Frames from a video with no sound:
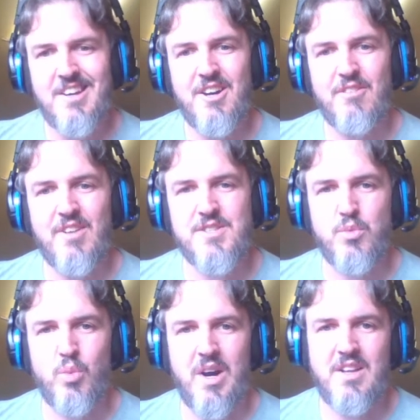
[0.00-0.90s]
of less
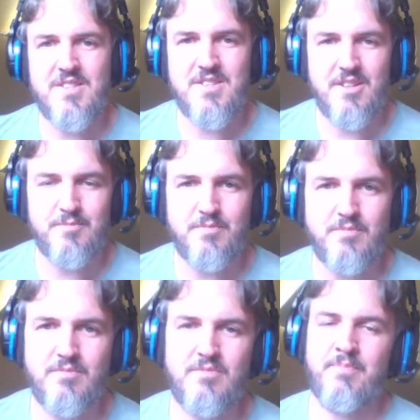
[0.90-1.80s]
than 1. So
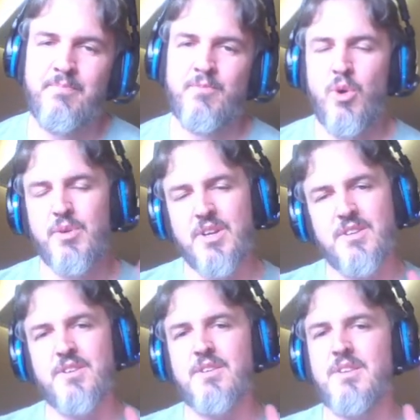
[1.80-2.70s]
what we
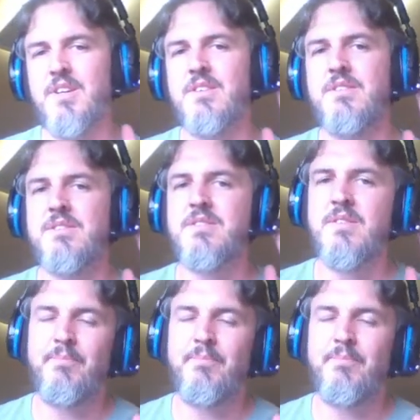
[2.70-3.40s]
can do is